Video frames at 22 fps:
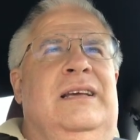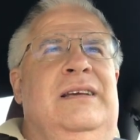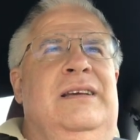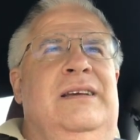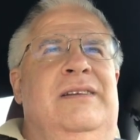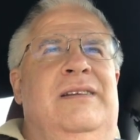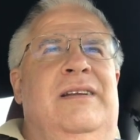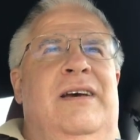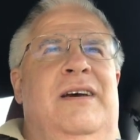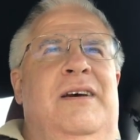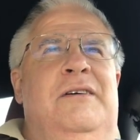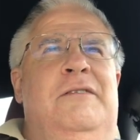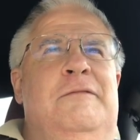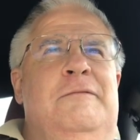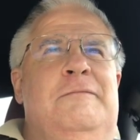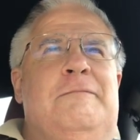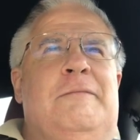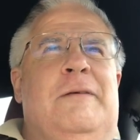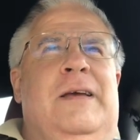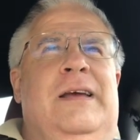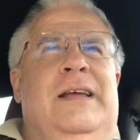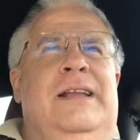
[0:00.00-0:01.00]
you know.
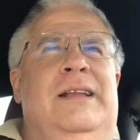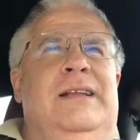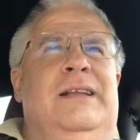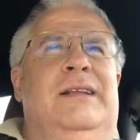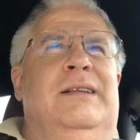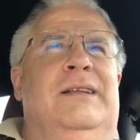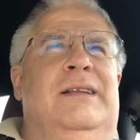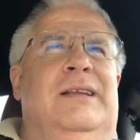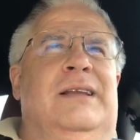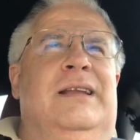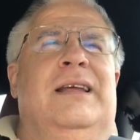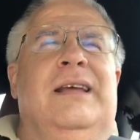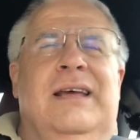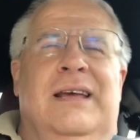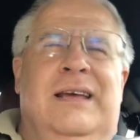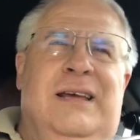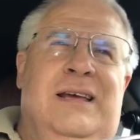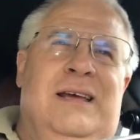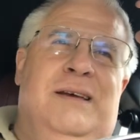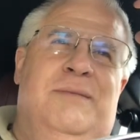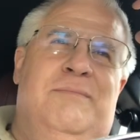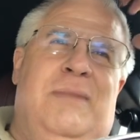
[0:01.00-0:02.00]
And
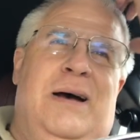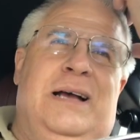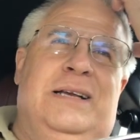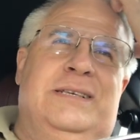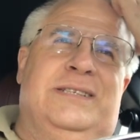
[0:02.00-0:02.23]
my